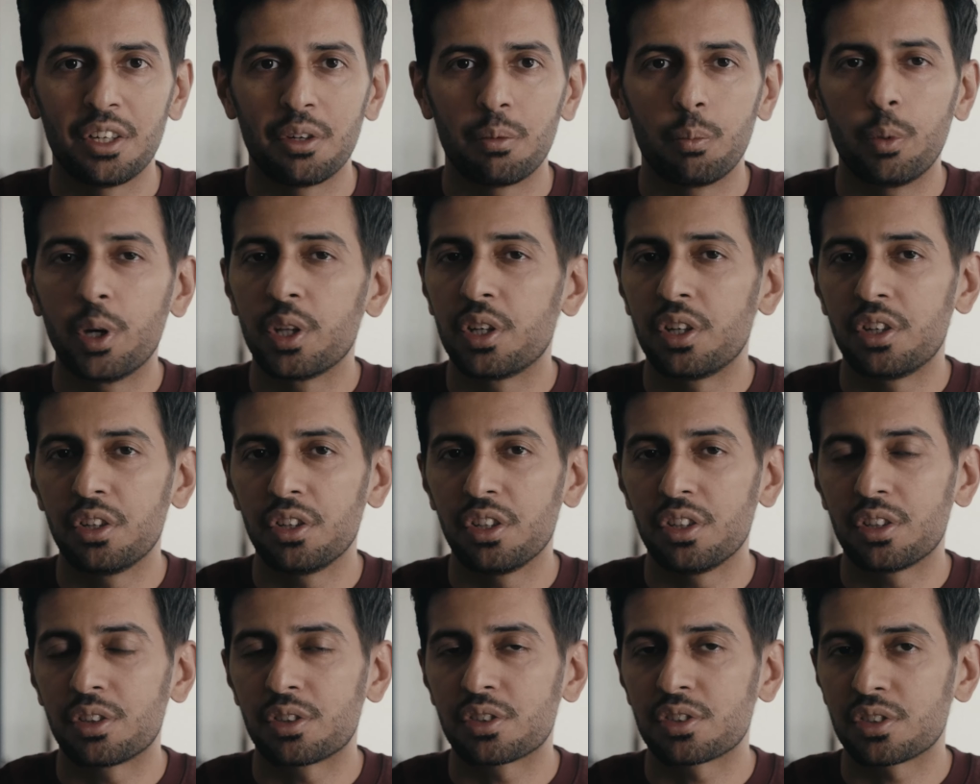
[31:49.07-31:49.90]
Whether
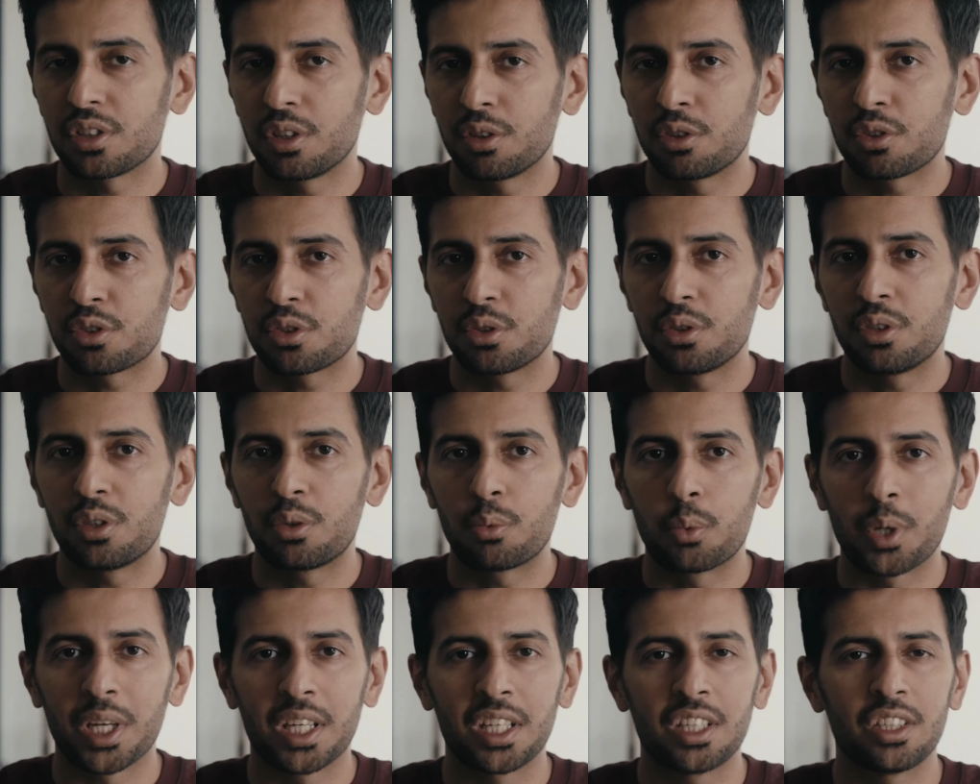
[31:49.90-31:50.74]
you're a solo shooter
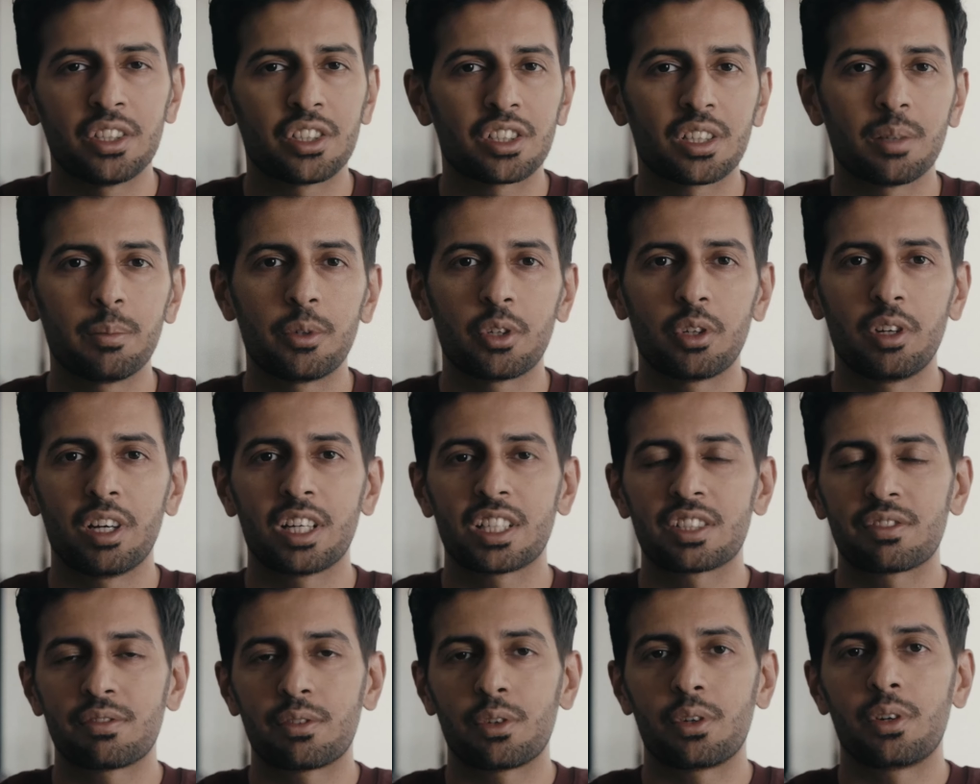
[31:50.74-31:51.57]
rigging your Komodo
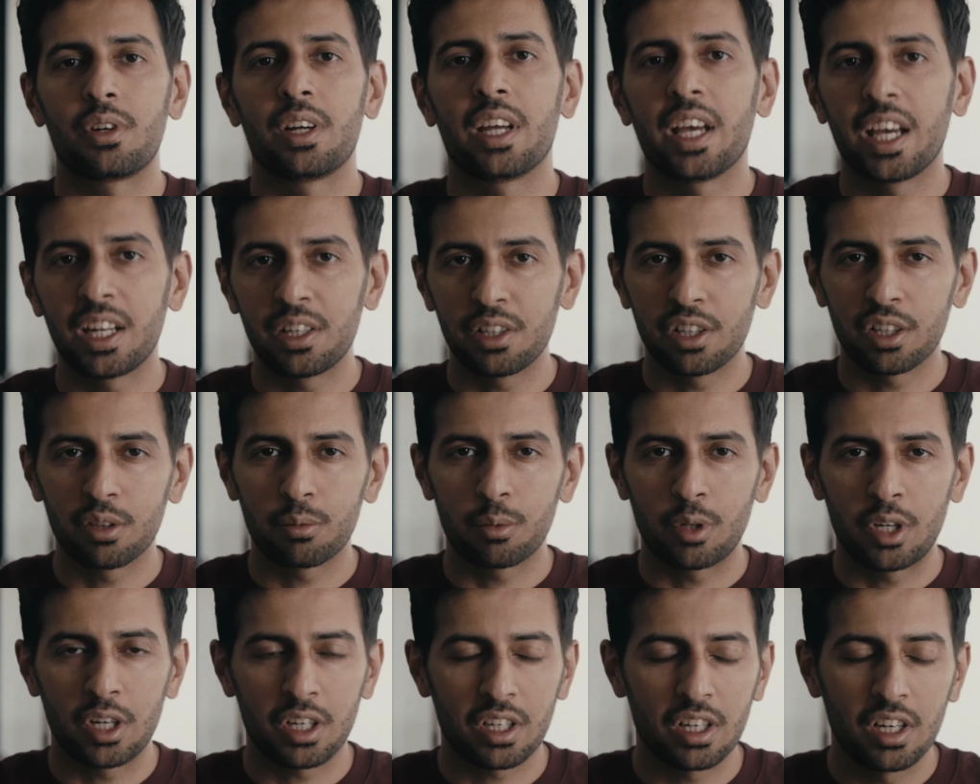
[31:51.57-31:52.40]
X for handheld
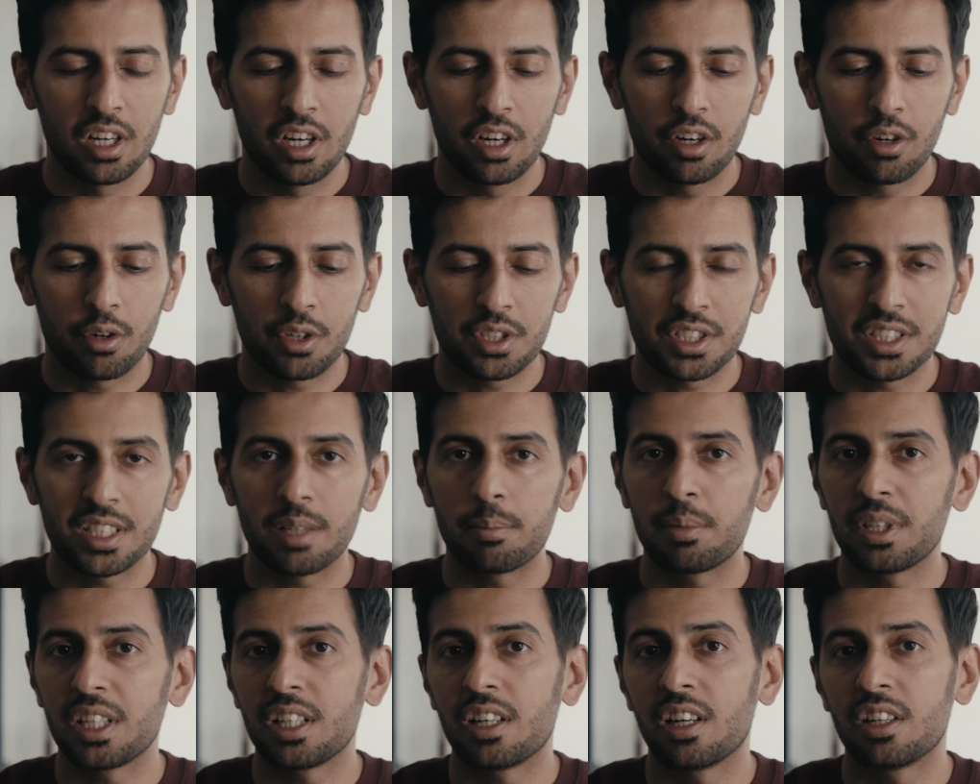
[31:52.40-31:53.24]
work or
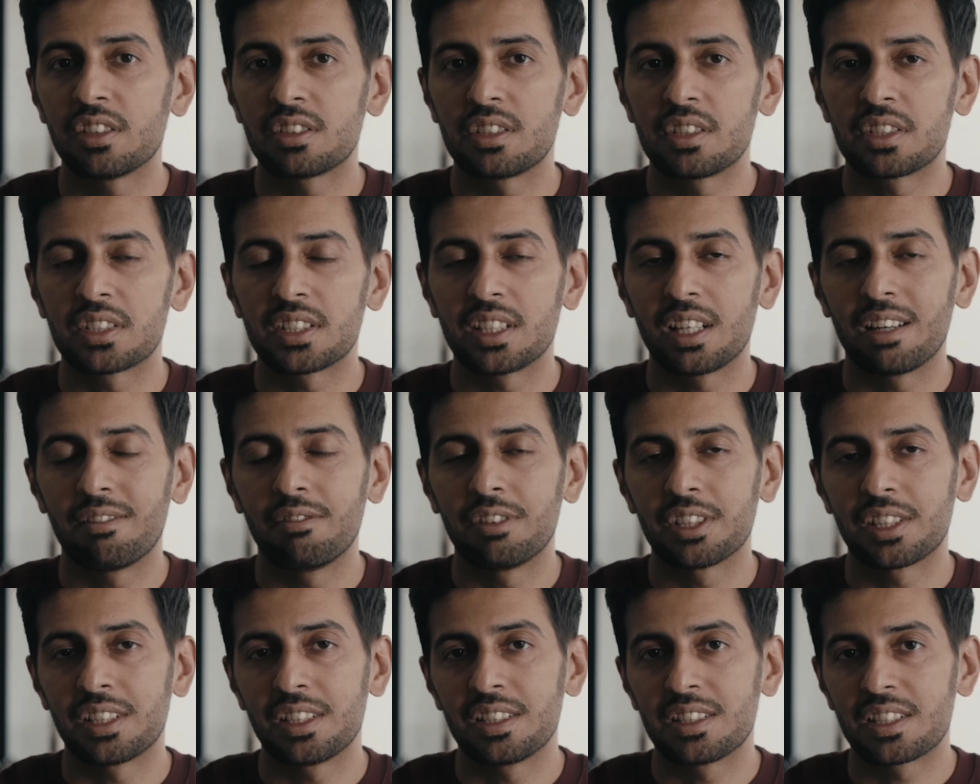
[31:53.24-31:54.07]
stepping onto set
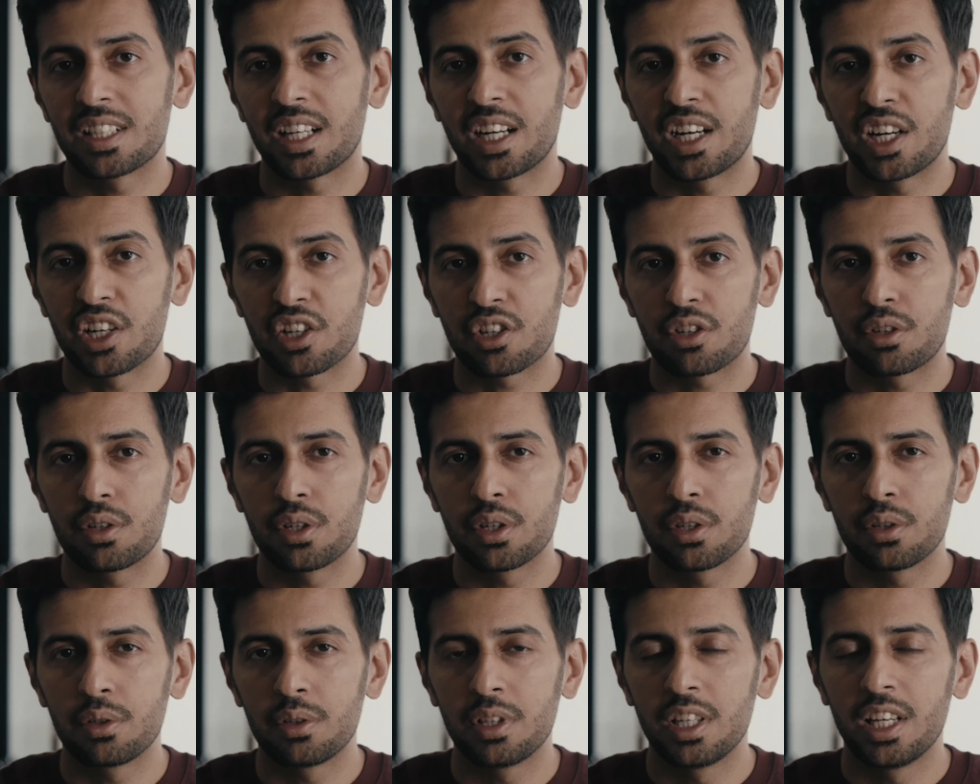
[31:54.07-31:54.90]
with an entire
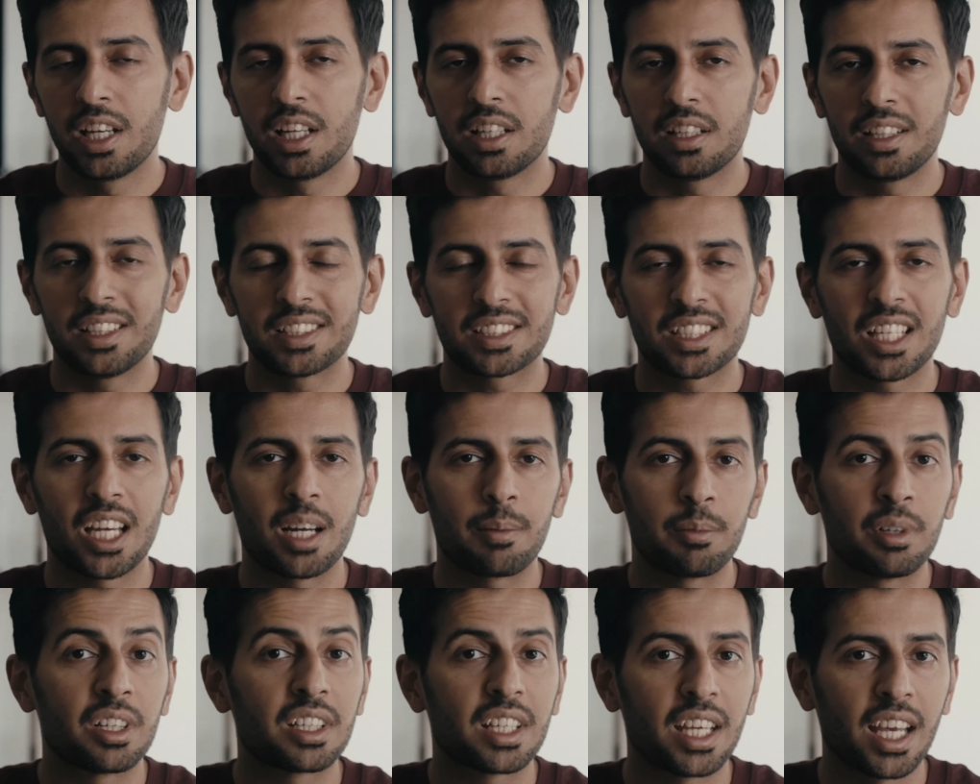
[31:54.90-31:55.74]
crew, this
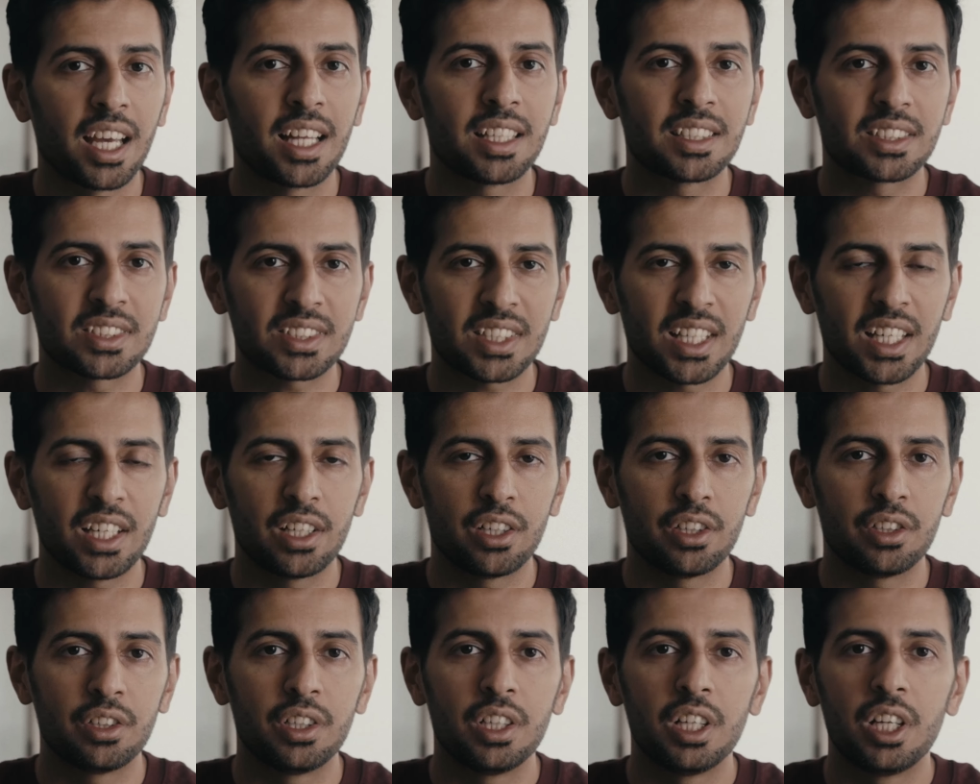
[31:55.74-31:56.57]
camera can
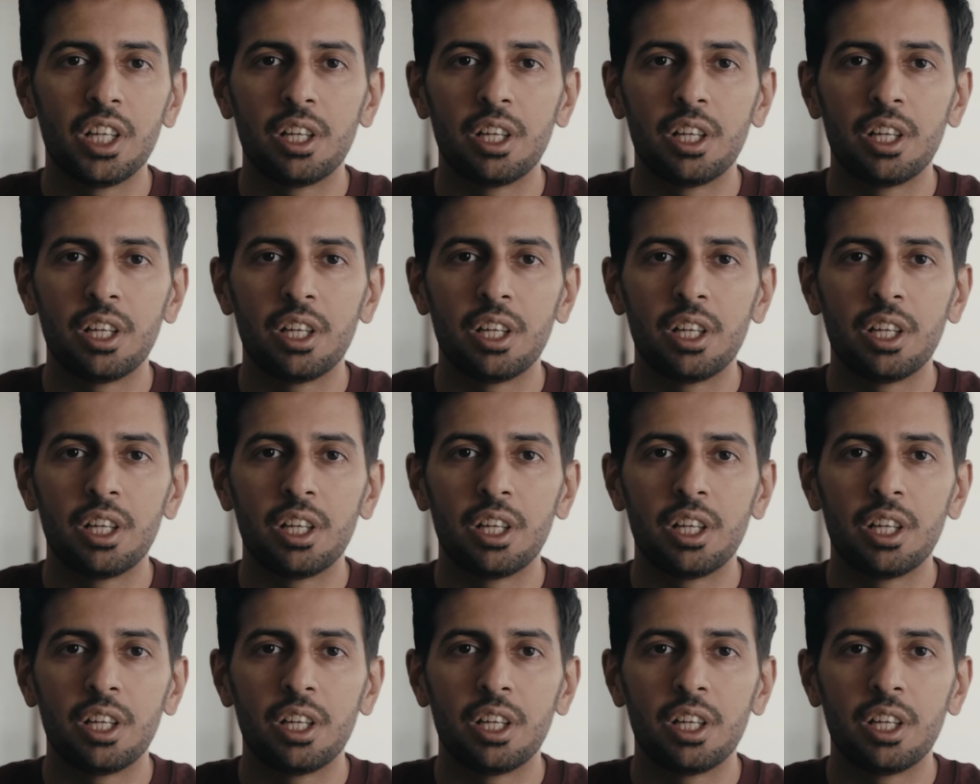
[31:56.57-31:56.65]
scale.